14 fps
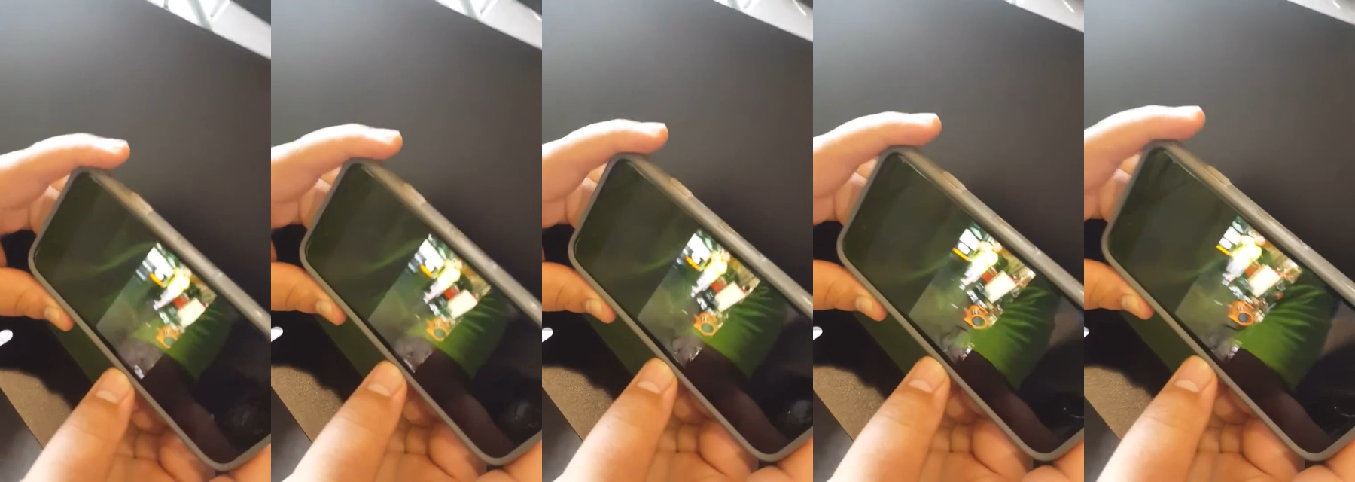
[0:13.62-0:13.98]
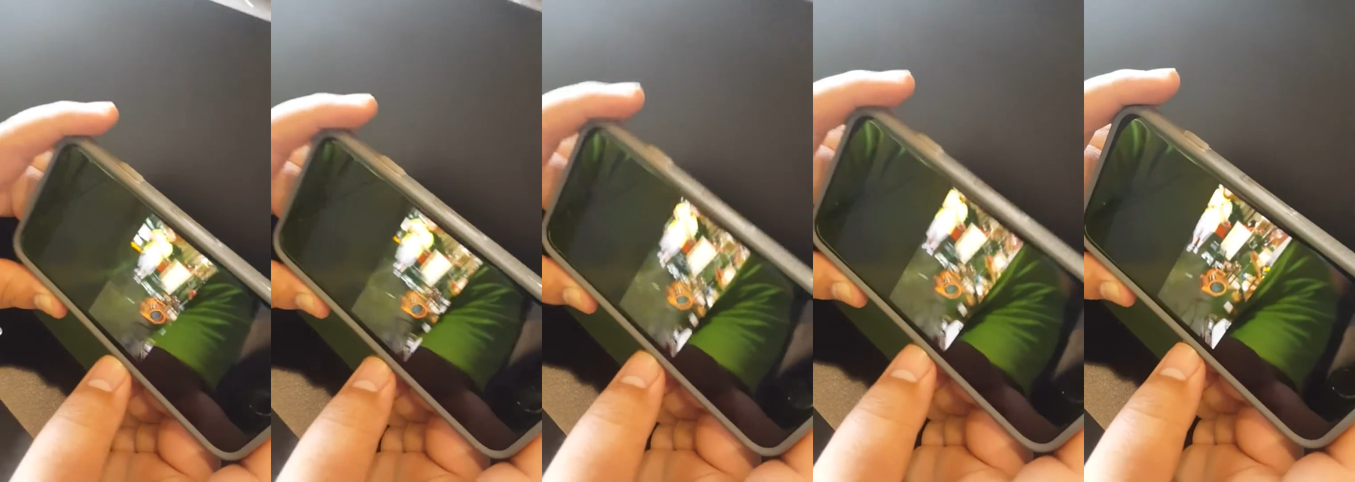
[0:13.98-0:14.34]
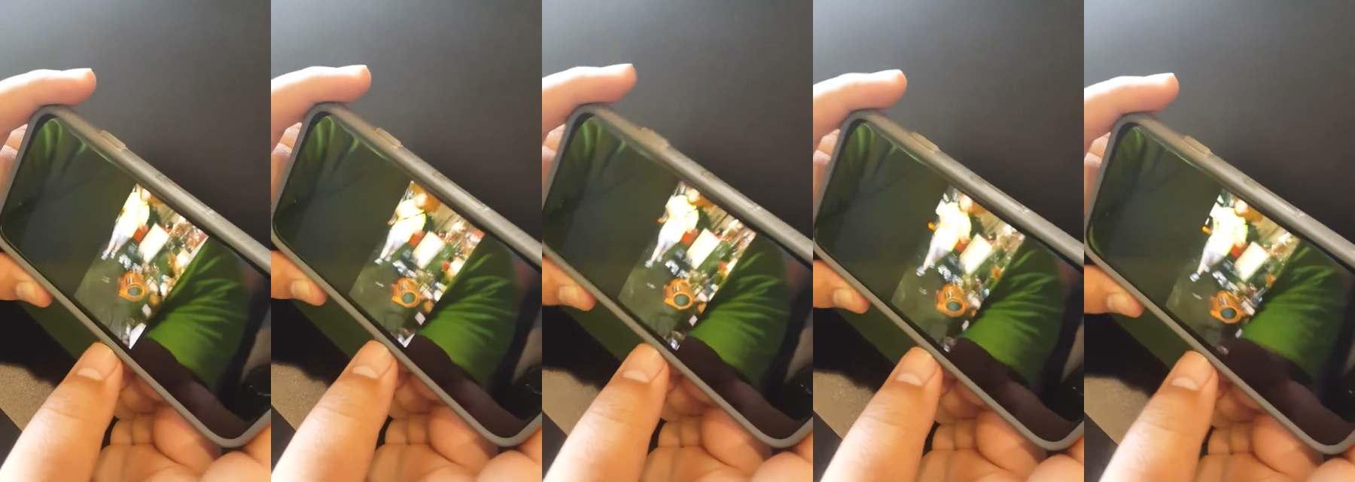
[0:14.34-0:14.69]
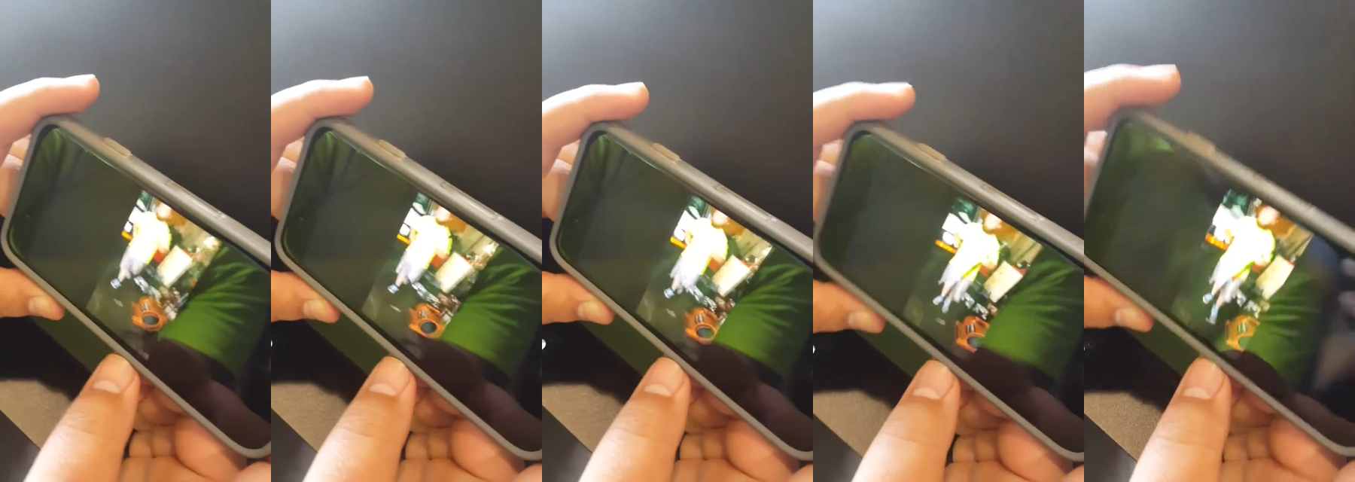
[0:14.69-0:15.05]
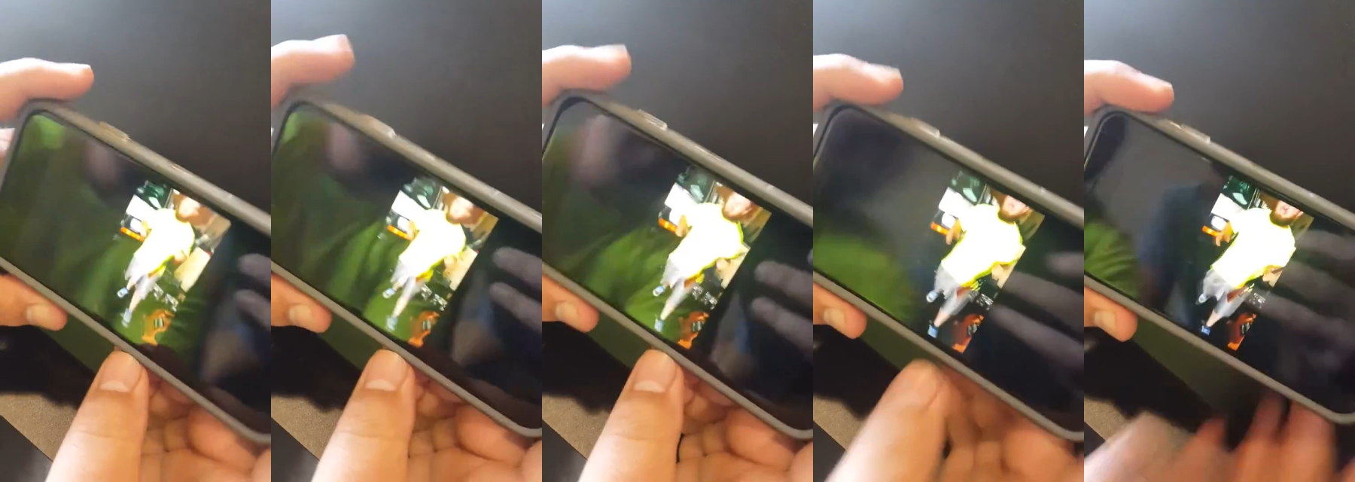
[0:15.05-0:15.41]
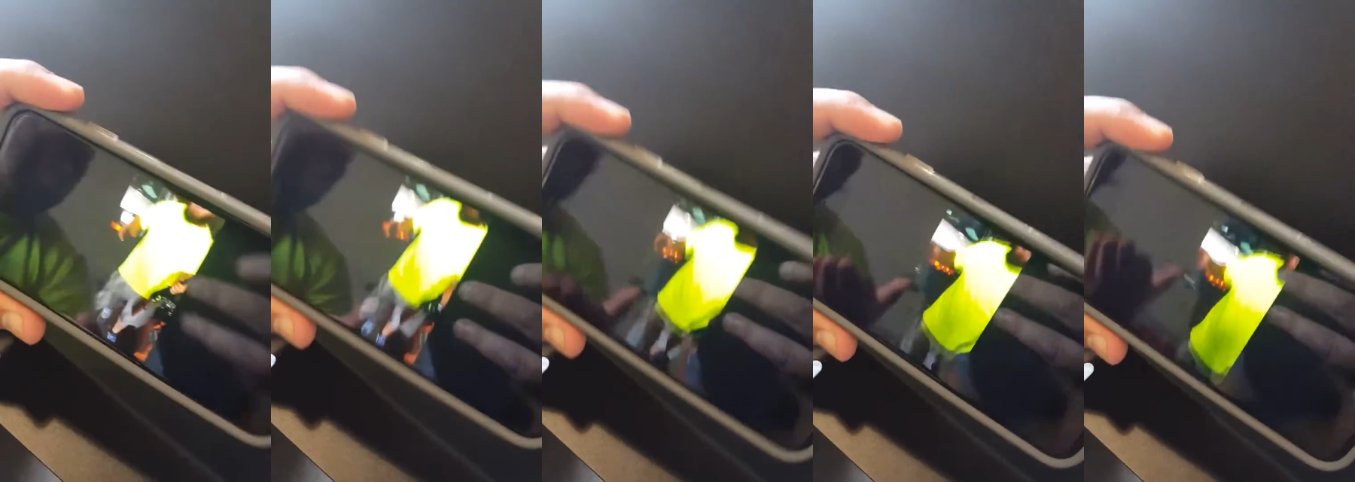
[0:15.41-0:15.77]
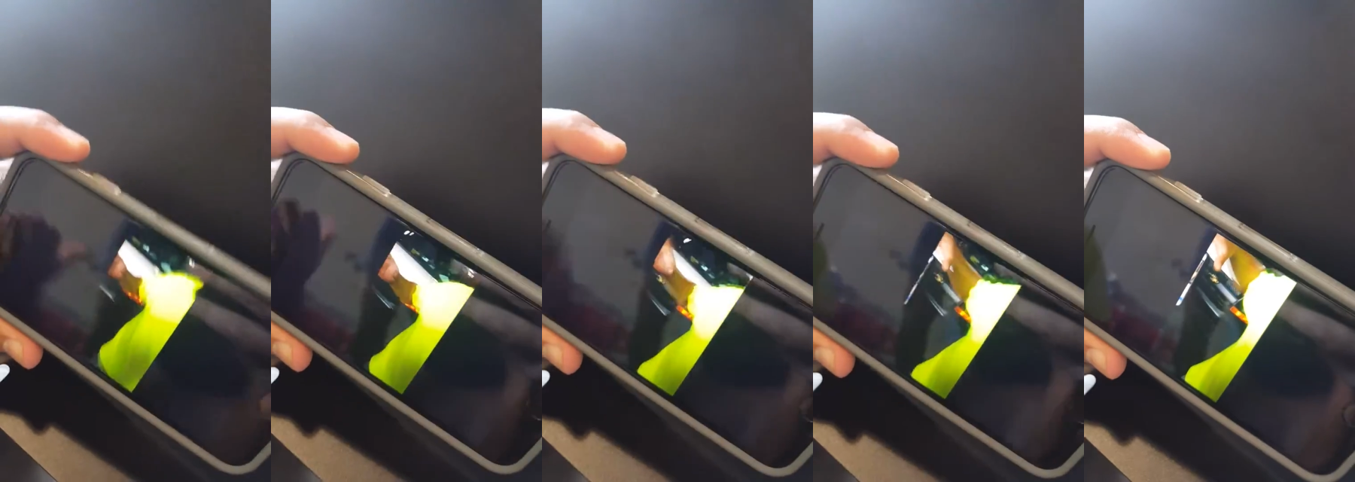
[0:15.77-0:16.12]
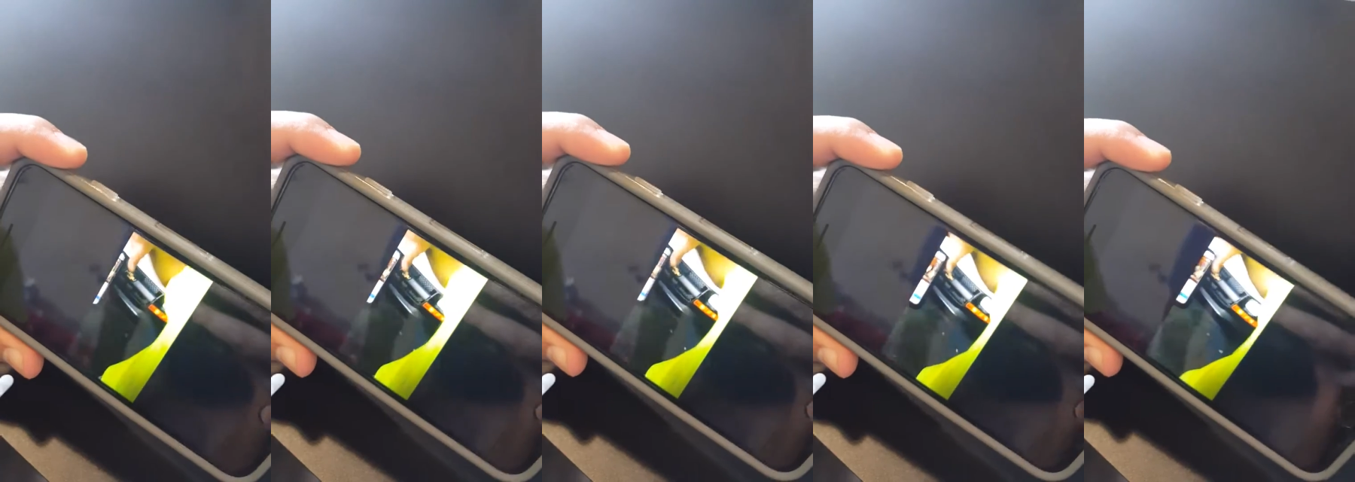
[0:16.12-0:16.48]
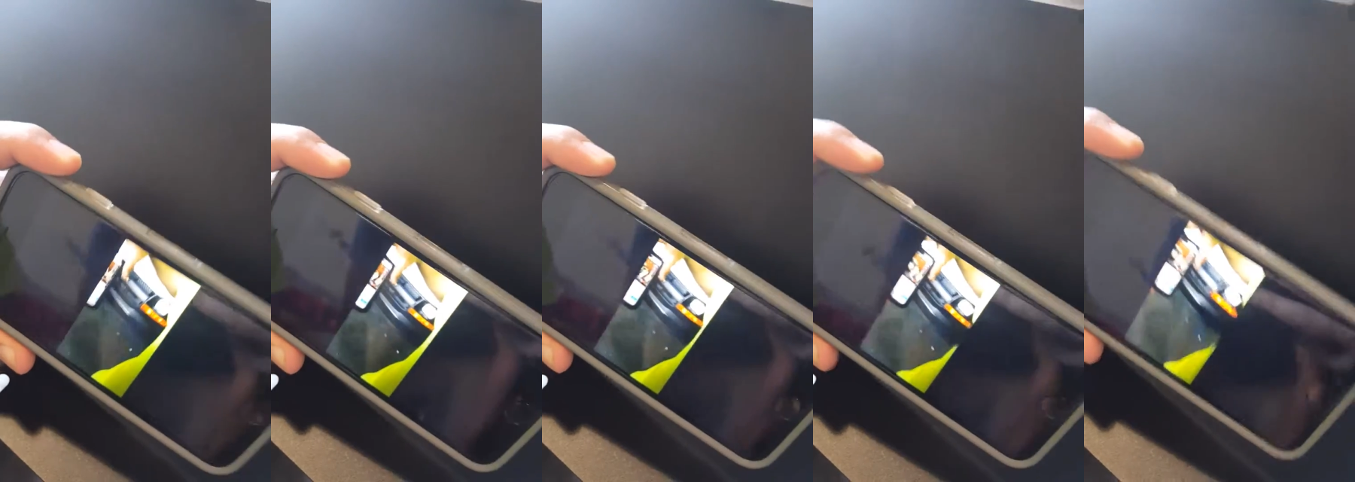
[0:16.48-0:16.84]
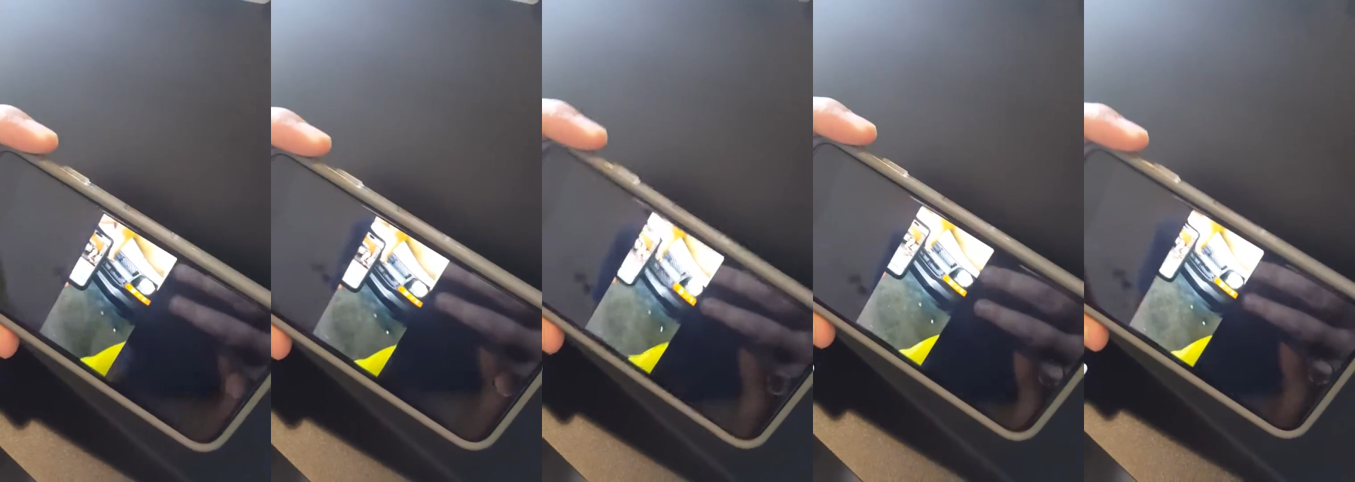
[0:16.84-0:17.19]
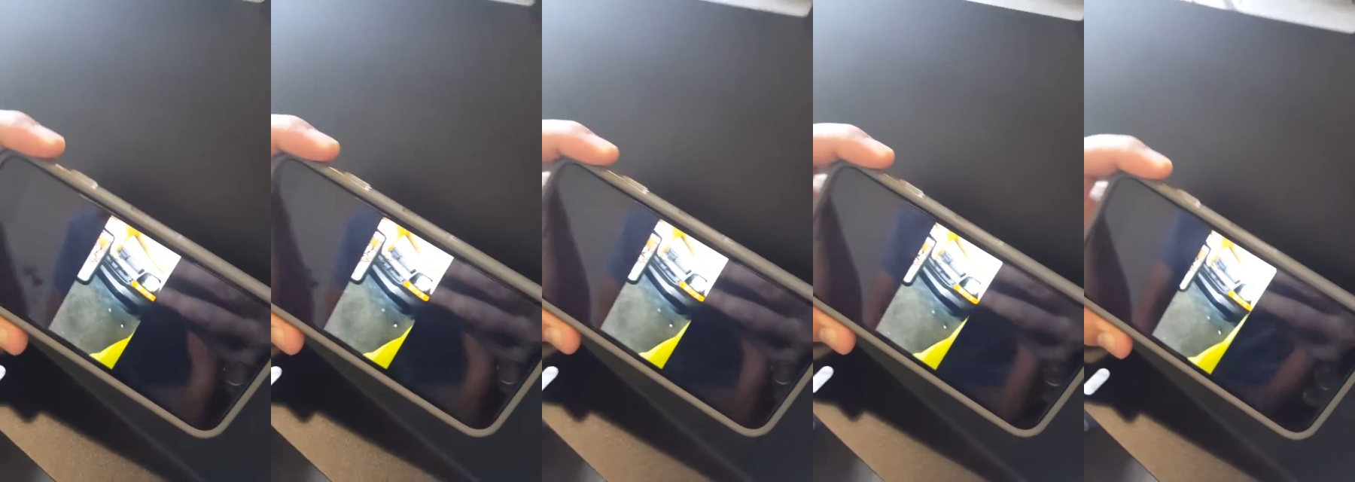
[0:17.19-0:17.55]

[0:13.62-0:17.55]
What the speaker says: (no speaker visible)